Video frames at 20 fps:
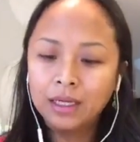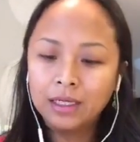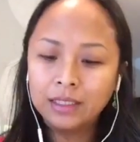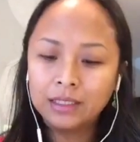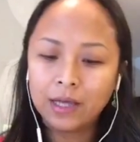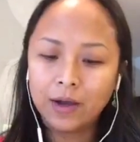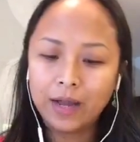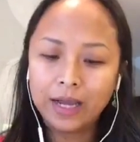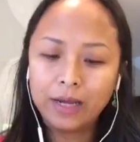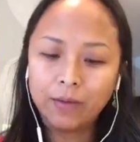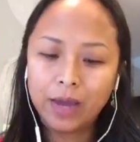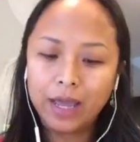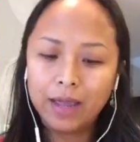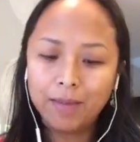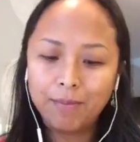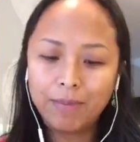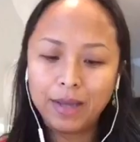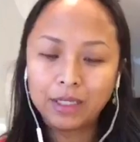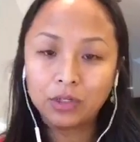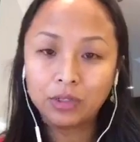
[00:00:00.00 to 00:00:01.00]
So
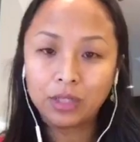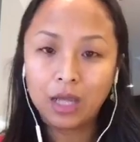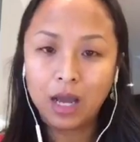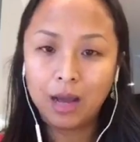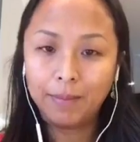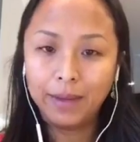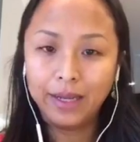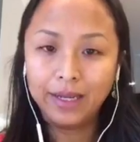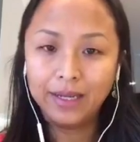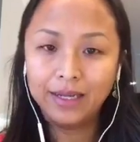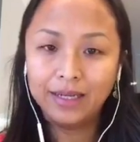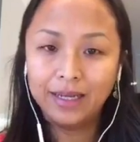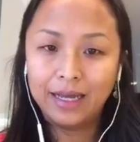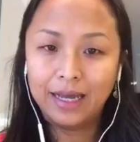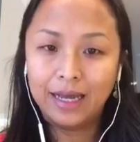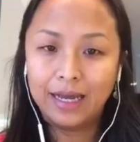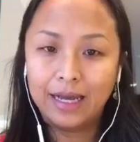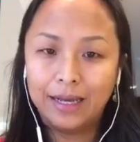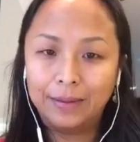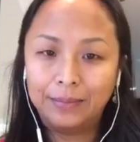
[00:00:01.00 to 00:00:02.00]
anyway, back to topic.
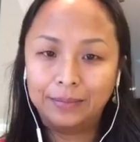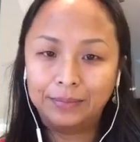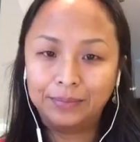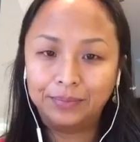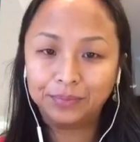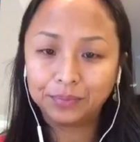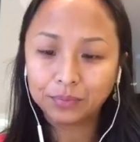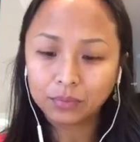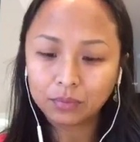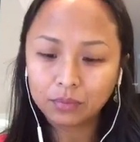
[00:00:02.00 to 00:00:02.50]
Today